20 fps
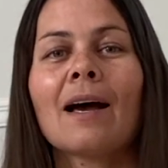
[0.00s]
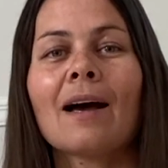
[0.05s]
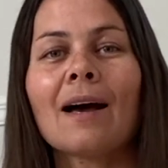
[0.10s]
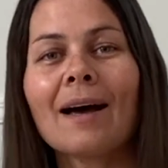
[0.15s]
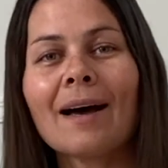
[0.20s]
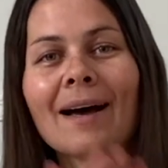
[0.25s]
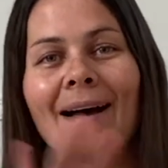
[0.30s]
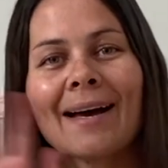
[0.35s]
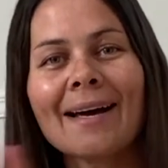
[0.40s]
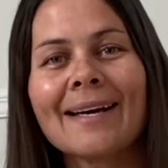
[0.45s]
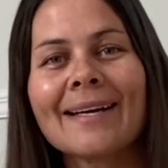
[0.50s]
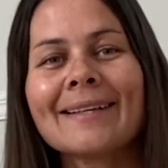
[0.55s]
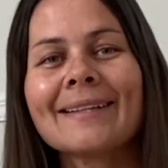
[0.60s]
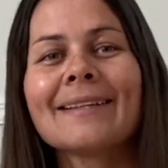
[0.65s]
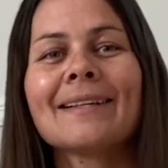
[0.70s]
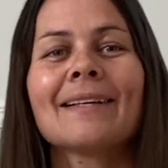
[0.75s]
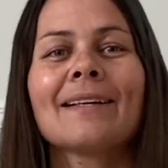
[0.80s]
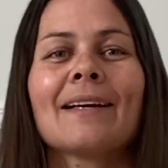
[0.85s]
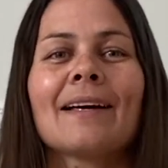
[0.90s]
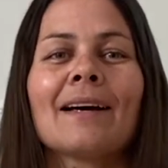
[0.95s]
Hi,
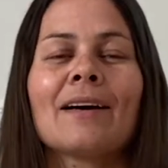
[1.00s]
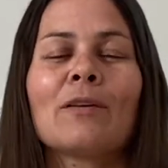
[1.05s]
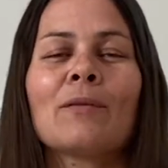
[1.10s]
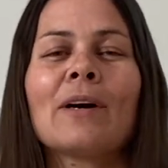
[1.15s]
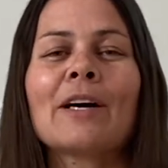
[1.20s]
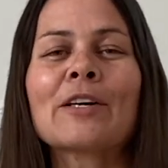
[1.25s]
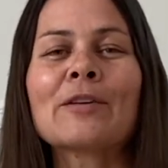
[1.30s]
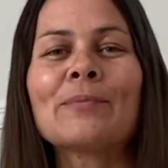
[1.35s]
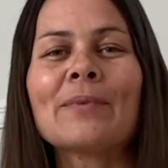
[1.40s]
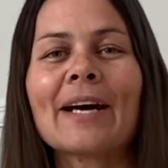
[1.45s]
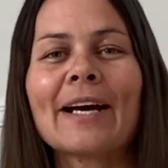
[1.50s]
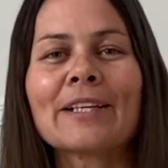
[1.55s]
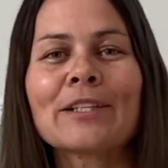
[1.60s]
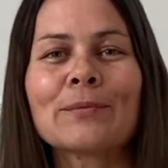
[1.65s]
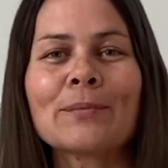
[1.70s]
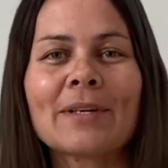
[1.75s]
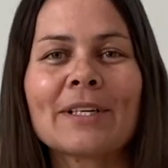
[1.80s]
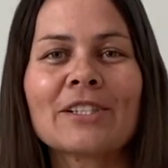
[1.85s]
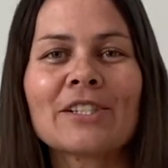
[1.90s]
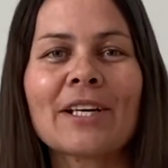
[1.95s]
welcome back to
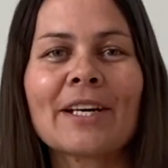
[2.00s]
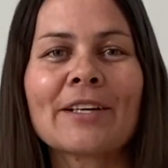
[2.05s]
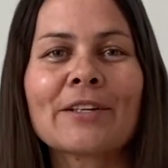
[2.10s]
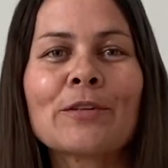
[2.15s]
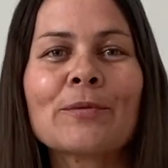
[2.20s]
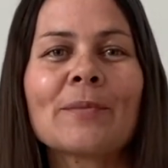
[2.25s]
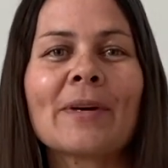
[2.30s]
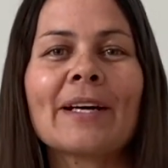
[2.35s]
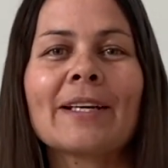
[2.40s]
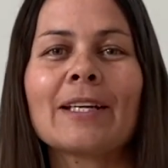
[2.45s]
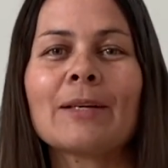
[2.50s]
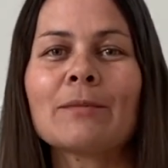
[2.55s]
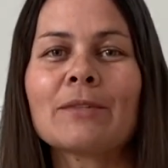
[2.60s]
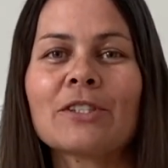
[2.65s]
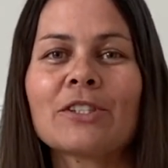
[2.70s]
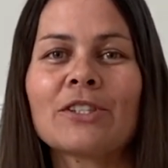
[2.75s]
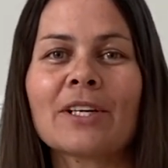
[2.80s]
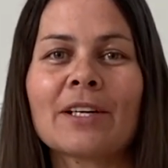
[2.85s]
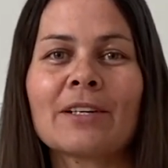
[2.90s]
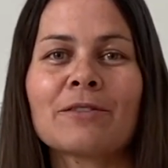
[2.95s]
my channel. My name
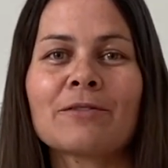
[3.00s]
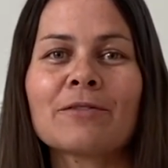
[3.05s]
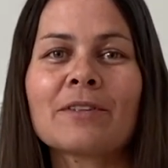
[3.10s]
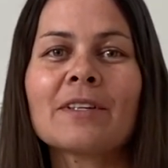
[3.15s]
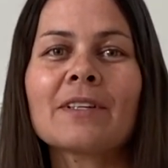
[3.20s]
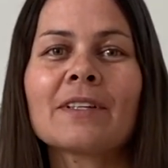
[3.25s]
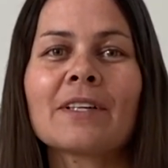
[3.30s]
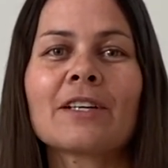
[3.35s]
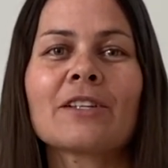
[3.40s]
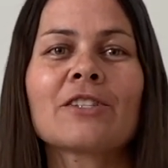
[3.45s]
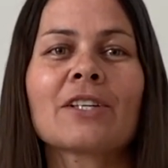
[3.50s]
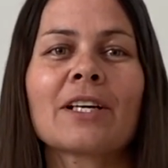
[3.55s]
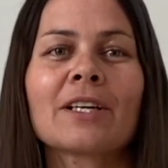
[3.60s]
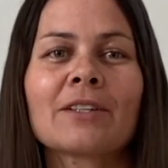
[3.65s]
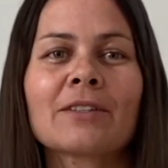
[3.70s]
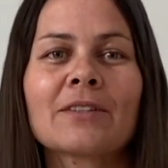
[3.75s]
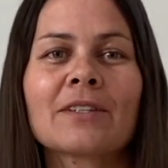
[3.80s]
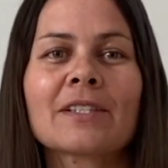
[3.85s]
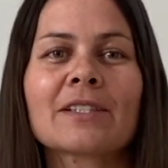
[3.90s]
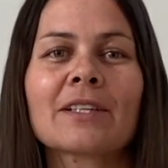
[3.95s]
is Jennifer and our
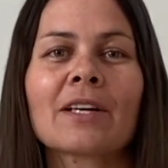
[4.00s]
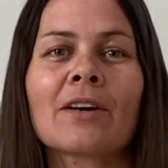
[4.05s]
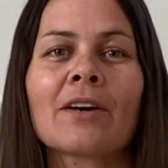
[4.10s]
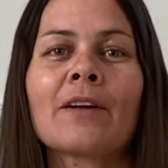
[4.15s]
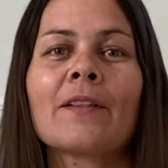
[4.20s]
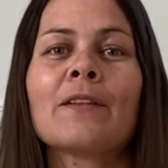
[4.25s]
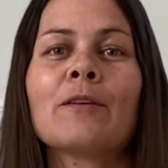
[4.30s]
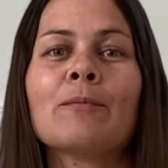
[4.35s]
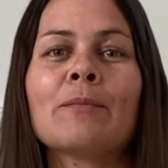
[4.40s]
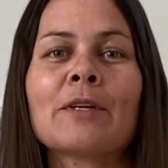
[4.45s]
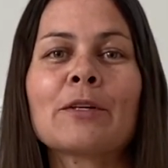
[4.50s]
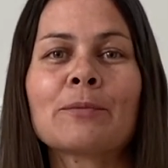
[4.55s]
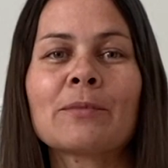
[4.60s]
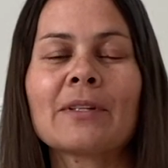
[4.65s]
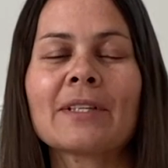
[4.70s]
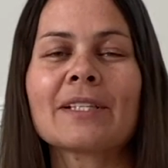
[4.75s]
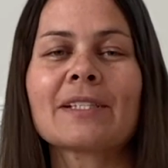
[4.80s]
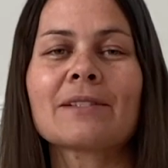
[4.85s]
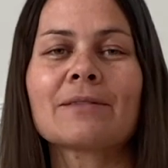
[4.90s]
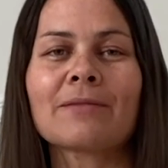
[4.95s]
channel is called the
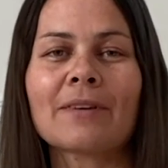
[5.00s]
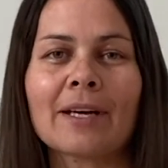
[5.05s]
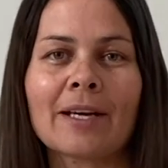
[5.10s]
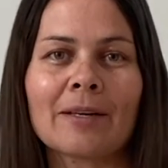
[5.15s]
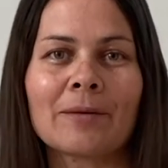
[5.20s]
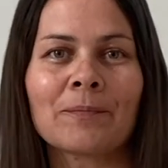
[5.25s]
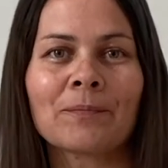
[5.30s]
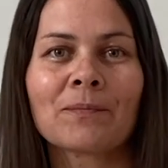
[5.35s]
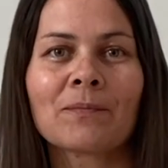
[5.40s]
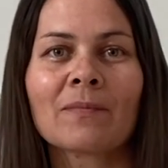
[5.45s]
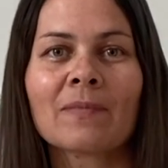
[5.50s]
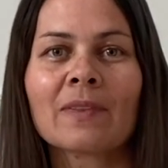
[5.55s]
Minimalist Fam.